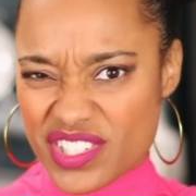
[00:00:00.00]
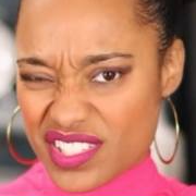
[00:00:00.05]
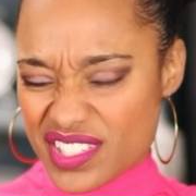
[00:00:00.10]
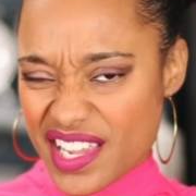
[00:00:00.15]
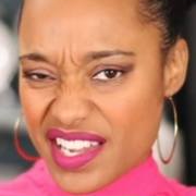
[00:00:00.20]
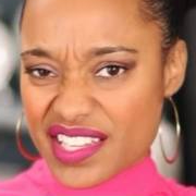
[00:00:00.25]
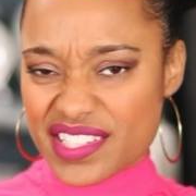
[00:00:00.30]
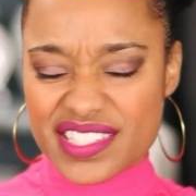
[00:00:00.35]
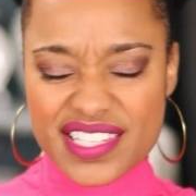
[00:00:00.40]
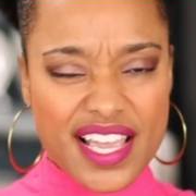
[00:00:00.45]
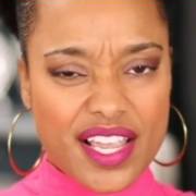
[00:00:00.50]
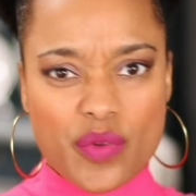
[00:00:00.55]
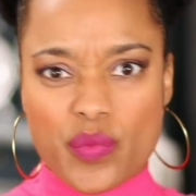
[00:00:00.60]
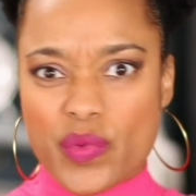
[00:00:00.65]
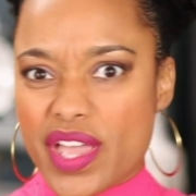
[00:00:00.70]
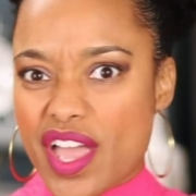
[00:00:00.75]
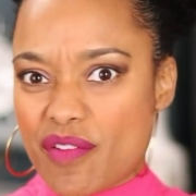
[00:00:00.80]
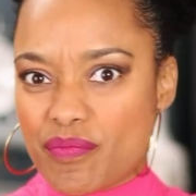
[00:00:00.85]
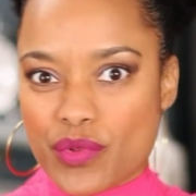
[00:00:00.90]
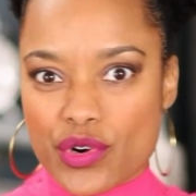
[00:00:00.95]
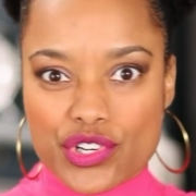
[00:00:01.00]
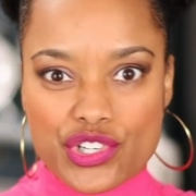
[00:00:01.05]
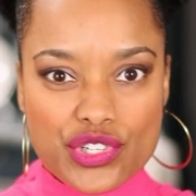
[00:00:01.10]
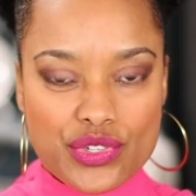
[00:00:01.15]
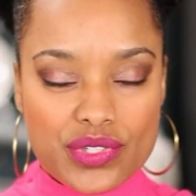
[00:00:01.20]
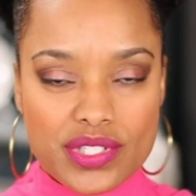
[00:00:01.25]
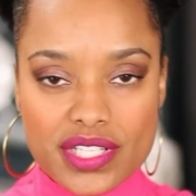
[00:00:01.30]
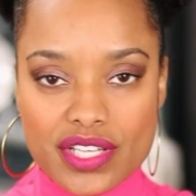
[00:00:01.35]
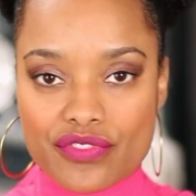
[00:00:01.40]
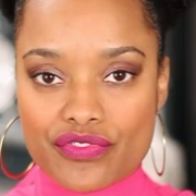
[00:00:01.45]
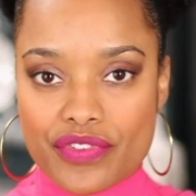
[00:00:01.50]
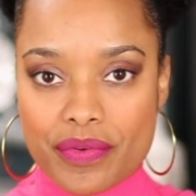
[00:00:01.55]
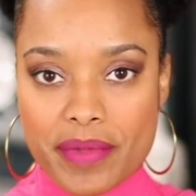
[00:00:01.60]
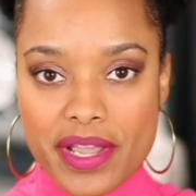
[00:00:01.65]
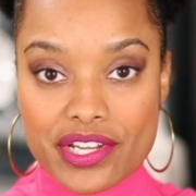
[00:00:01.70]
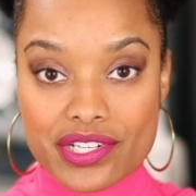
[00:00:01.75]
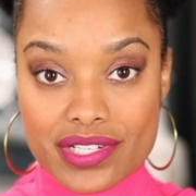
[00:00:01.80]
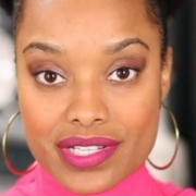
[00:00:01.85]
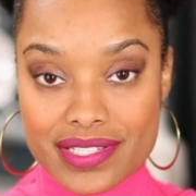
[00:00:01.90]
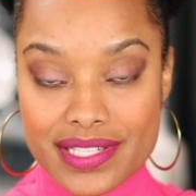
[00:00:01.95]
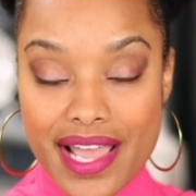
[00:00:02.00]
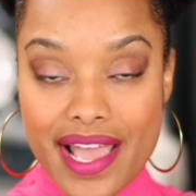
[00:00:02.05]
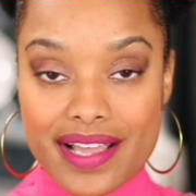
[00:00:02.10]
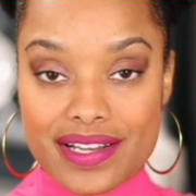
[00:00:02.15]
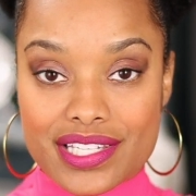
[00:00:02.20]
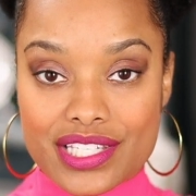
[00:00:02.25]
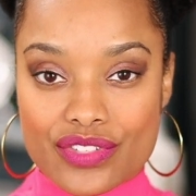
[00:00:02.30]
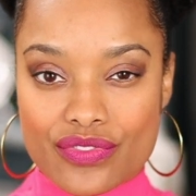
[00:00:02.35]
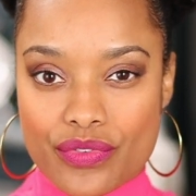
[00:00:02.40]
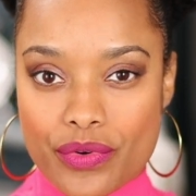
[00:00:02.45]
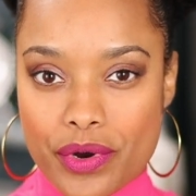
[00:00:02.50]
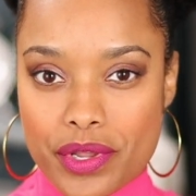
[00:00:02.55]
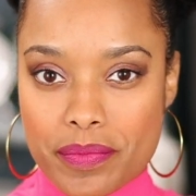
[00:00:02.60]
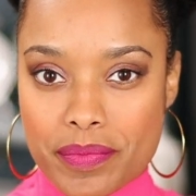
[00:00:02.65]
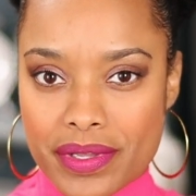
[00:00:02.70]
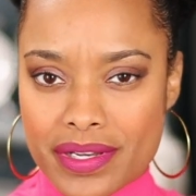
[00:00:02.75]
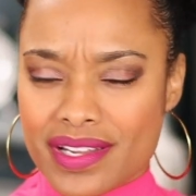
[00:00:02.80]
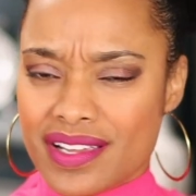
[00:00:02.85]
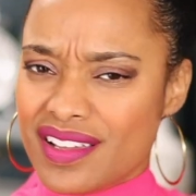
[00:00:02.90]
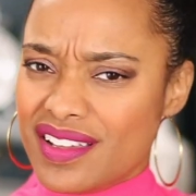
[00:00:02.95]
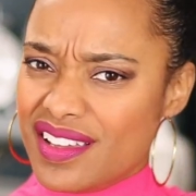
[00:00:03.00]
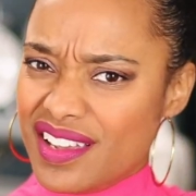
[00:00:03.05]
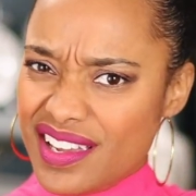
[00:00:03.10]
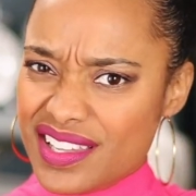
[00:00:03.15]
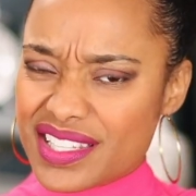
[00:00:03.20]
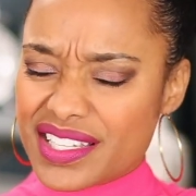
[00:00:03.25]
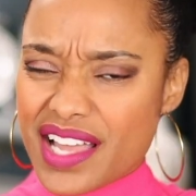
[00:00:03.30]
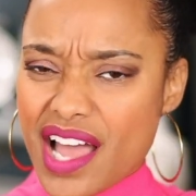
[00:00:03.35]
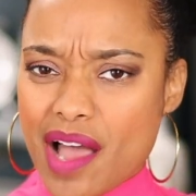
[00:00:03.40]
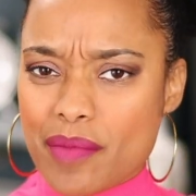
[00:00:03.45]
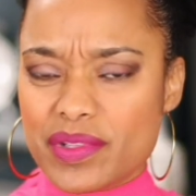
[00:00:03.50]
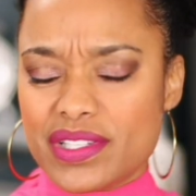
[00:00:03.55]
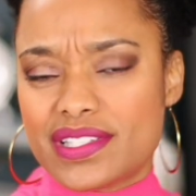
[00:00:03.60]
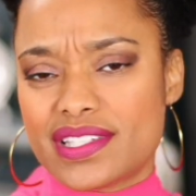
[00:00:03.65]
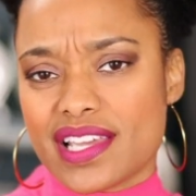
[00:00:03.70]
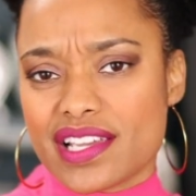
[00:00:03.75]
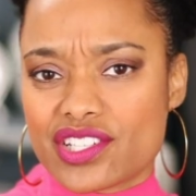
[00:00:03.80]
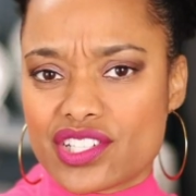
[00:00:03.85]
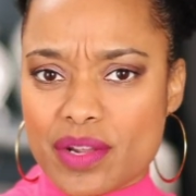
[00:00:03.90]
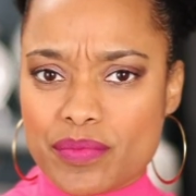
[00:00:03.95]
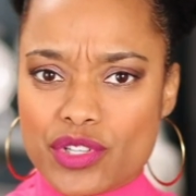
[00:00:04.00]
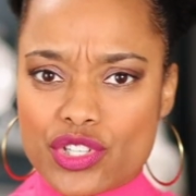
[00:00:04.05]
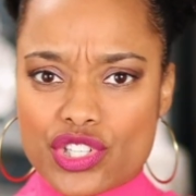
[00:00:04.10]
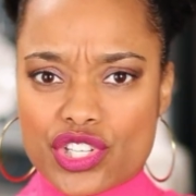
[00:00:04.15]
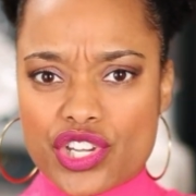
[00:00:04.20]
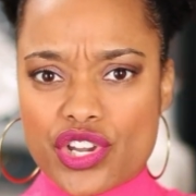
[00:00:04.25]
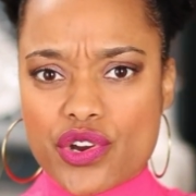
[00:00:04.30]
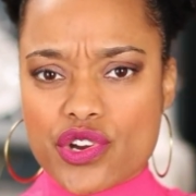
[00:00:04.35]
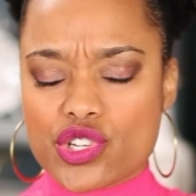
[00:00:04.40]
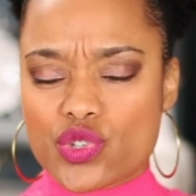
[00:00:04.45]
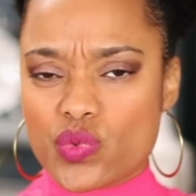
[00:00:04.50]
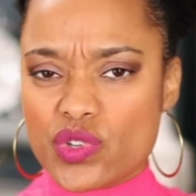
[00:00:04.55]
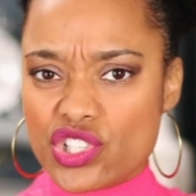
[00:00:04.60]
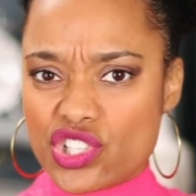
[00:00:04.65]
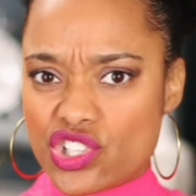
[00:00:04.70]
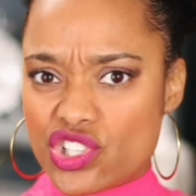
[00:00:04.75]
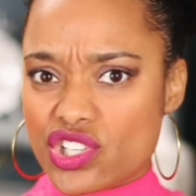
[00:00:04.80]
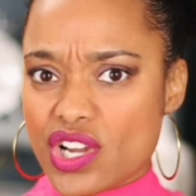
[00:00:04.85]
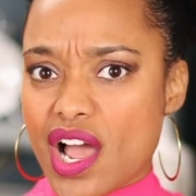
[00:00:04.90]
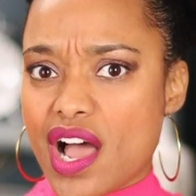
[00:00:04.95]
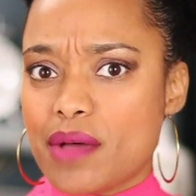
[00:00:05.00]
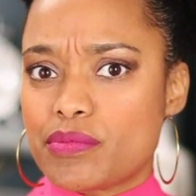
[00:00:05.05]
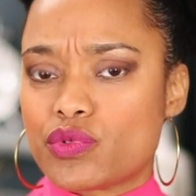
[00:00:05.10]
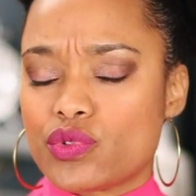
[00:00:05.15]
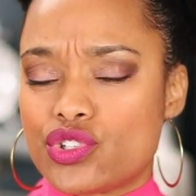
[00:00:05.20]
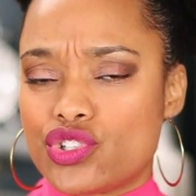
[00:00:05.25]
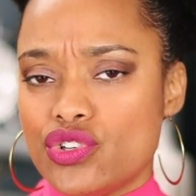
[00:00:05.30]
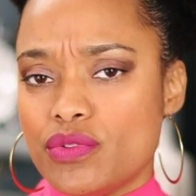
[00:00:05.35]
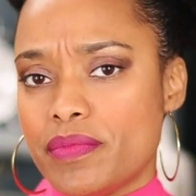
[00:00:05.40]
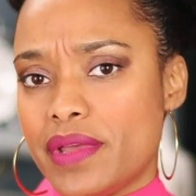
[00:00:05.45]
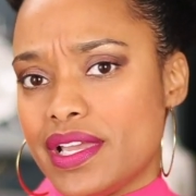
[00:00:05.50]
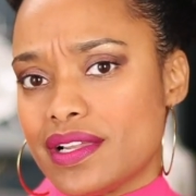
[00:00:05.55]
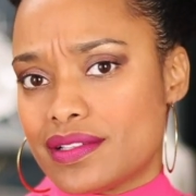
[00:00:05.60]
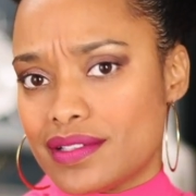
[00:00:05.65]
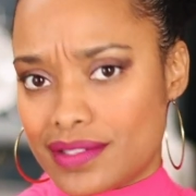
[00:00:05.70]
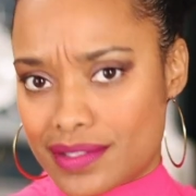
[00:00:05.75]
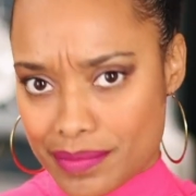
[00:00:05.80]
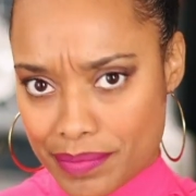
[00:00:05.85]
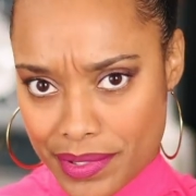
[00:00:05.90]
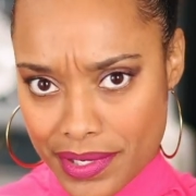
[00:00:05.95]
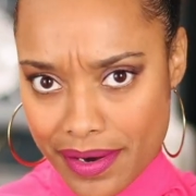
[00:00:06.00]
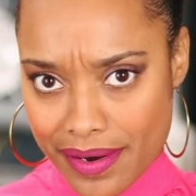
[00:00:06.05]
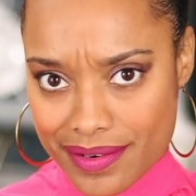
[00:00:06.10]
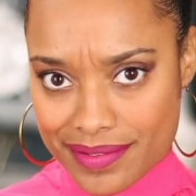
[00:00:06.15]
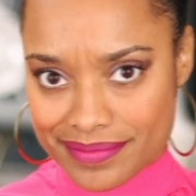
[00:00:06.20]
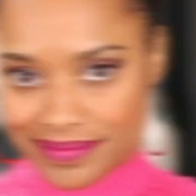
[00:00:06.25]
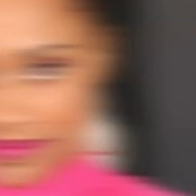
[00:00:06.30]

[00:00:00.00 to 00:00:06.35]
Just take a second. We have more juicy information and tactics for you, but in the comments section, I'm just curious, which jobs would you make disappear?